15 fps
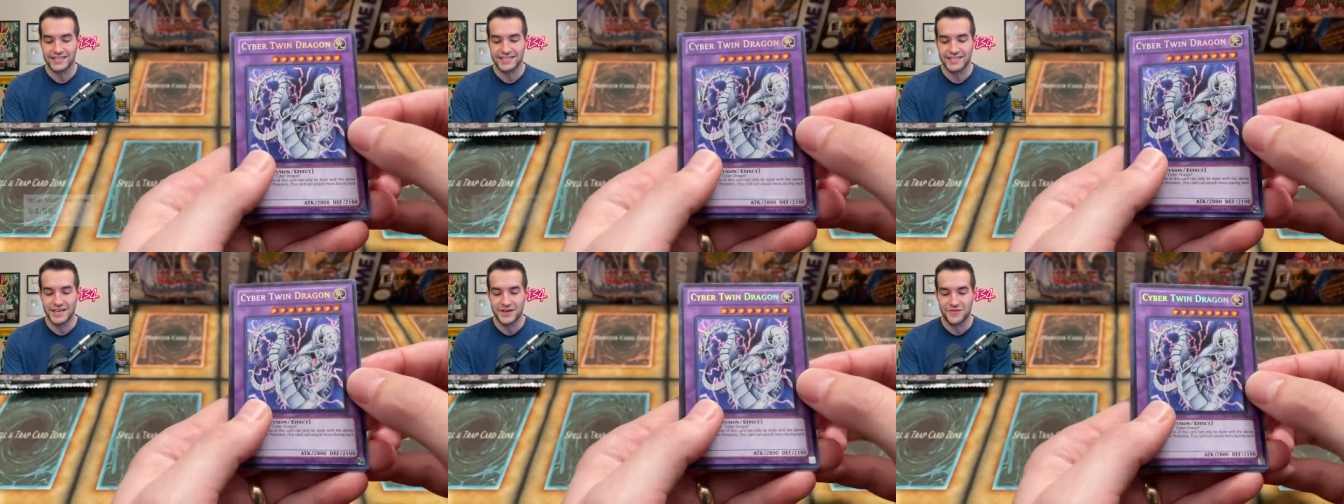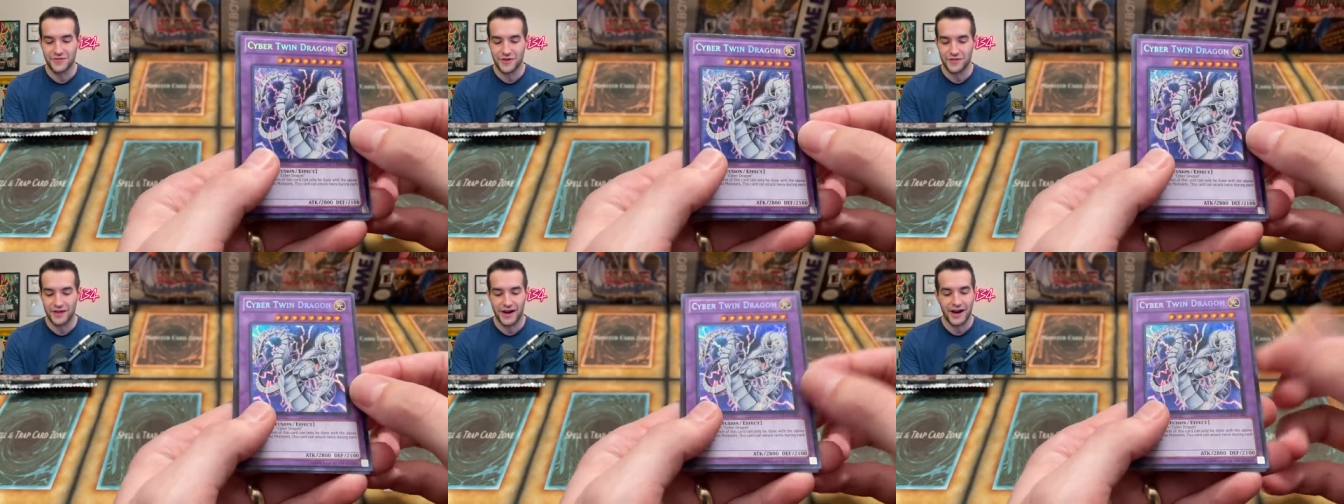
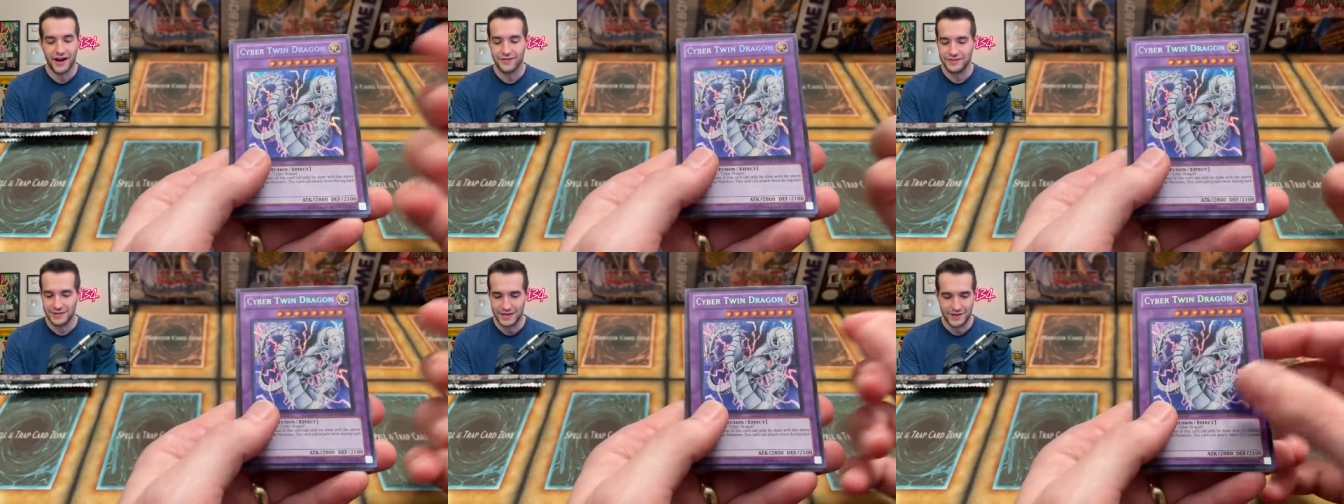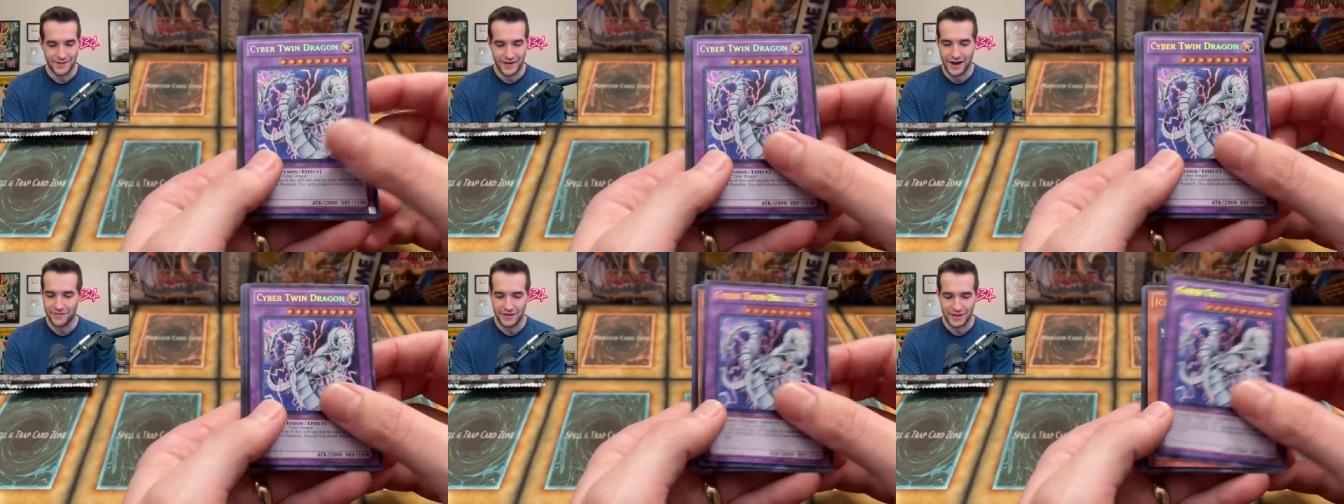Secret Rare, how is he gonna
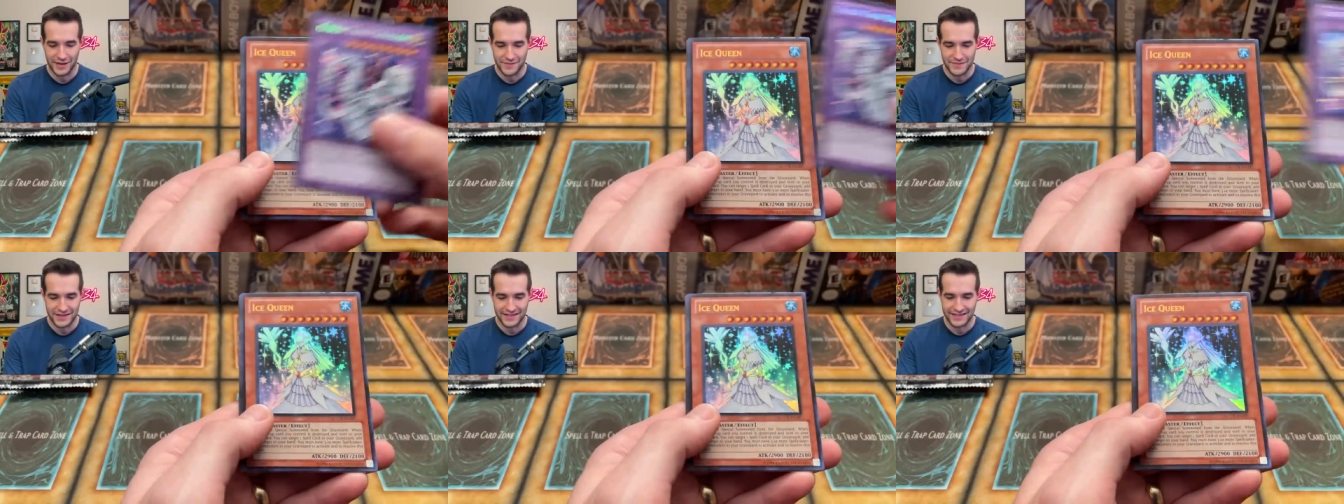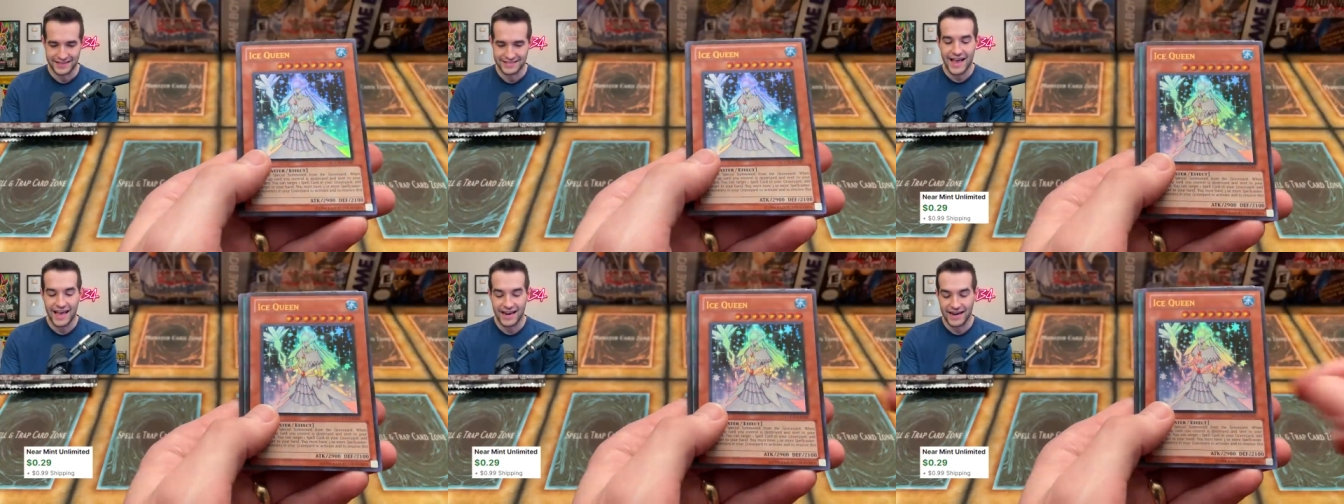how are they gonna beat
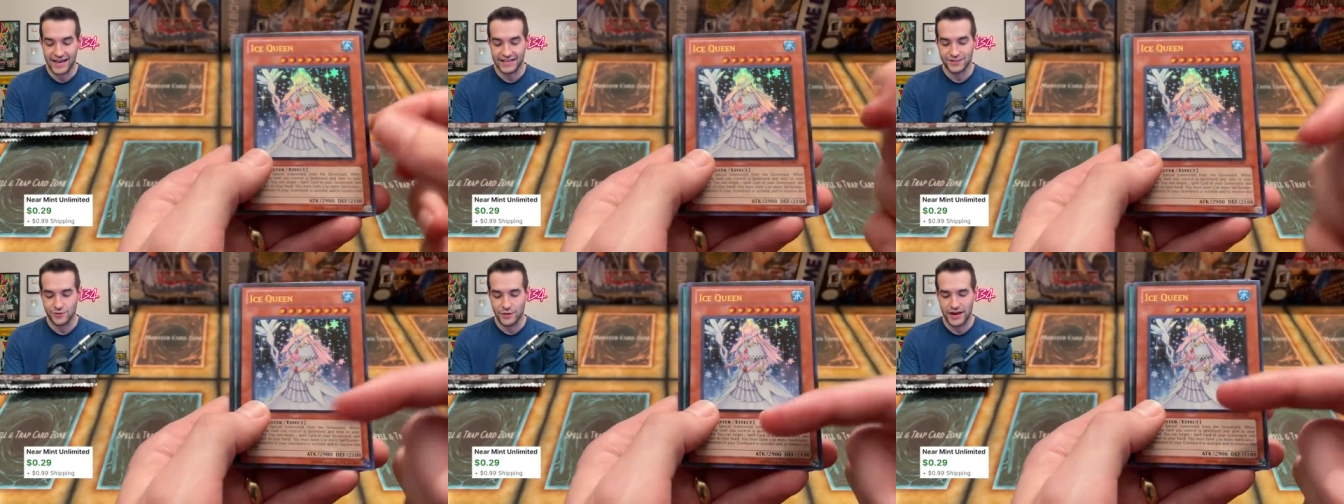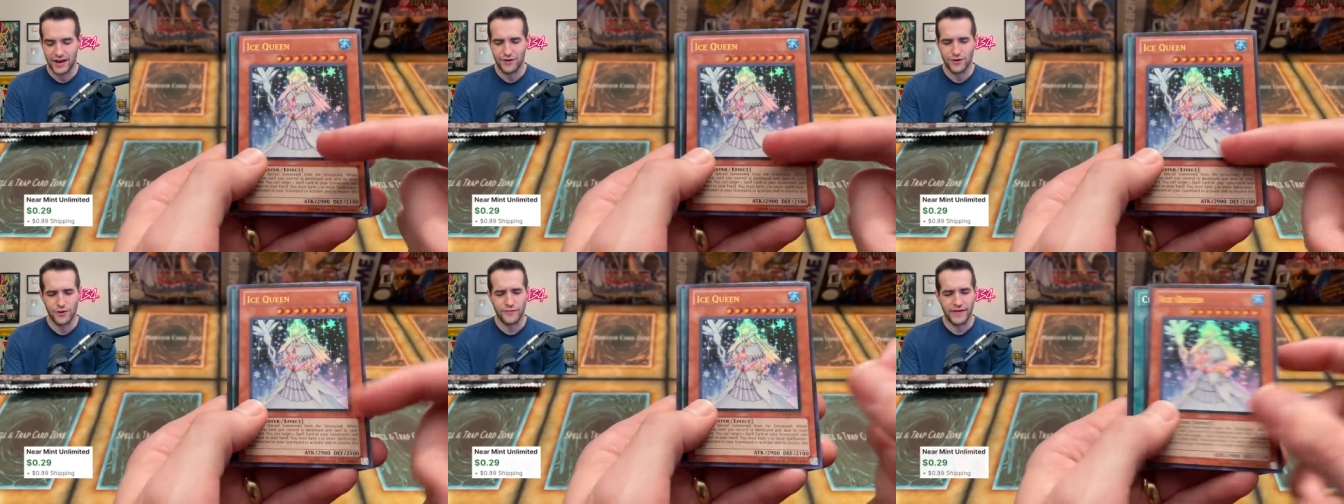this? And an Ice Queen. I
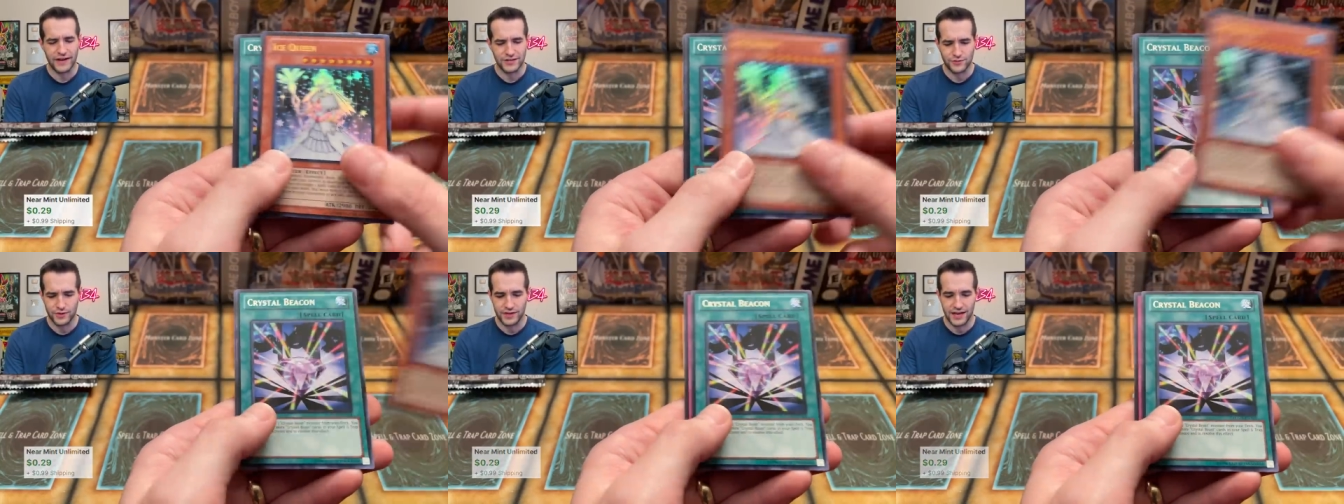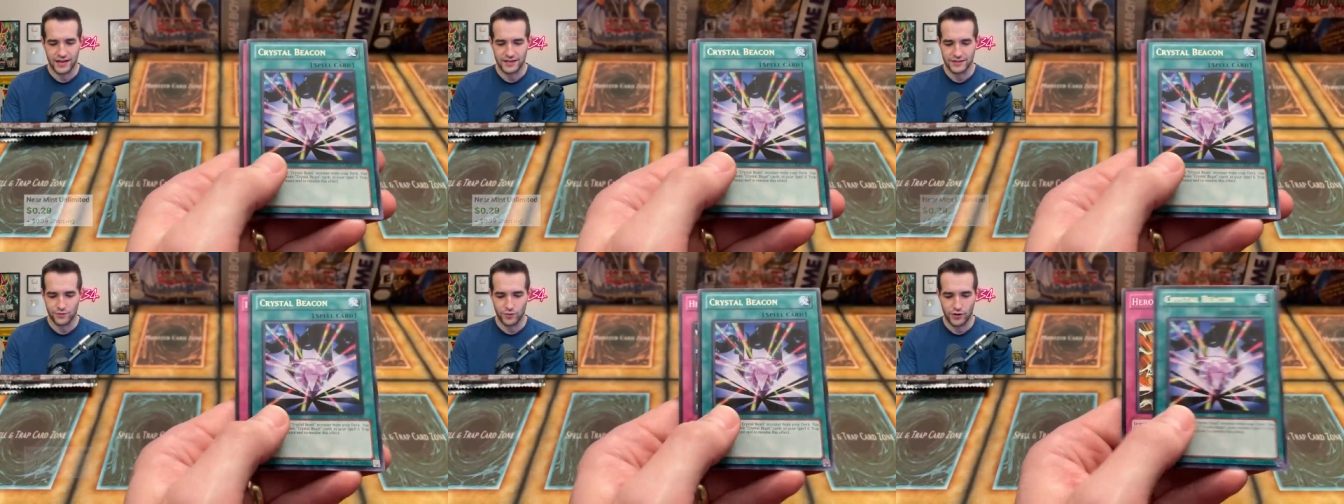don't know if Ice Queen
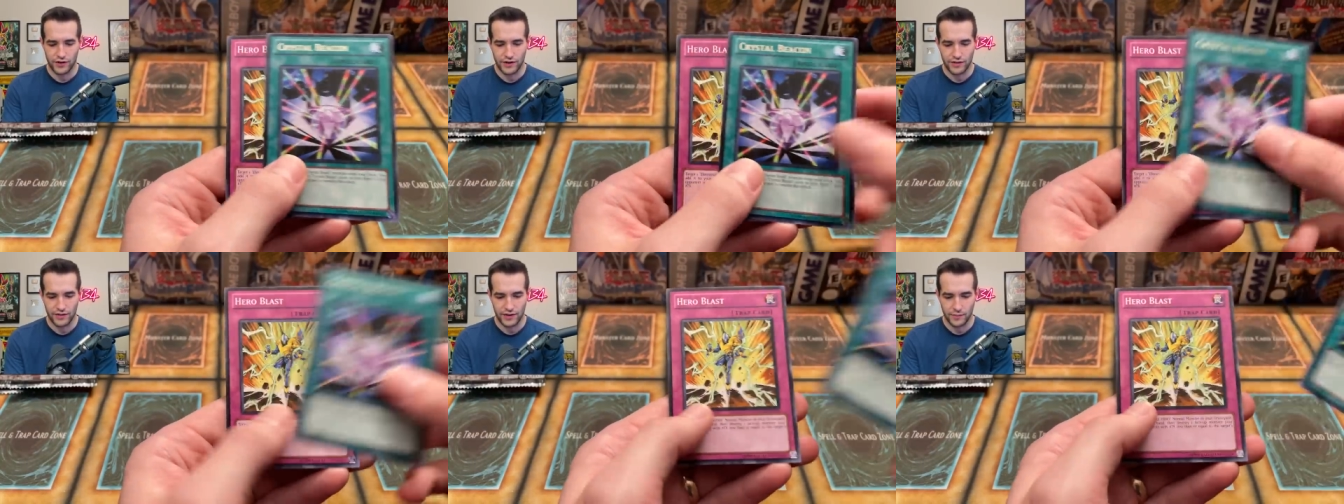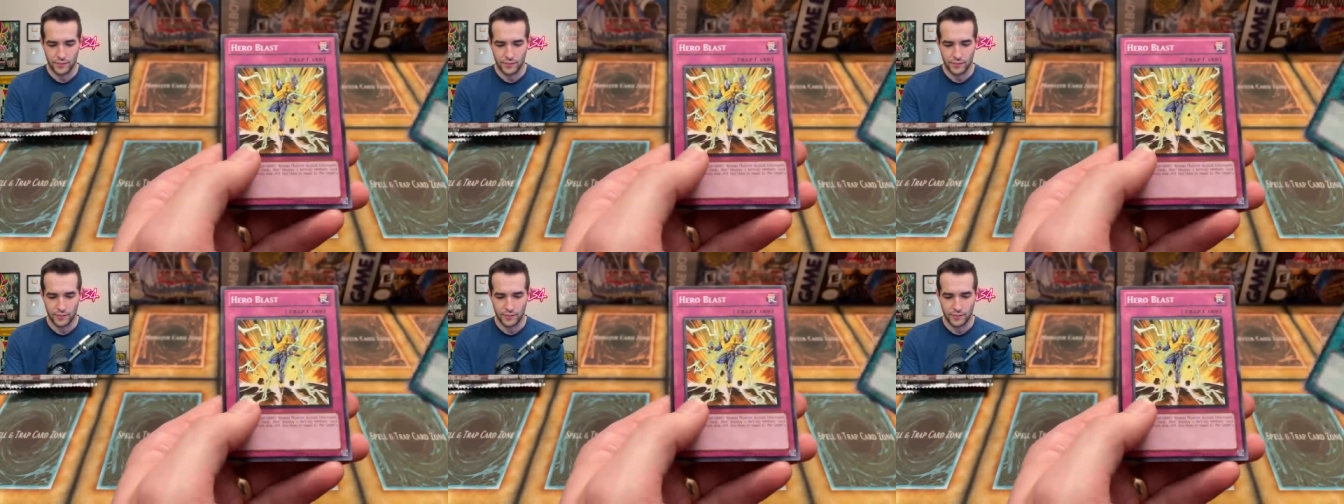is worth anything,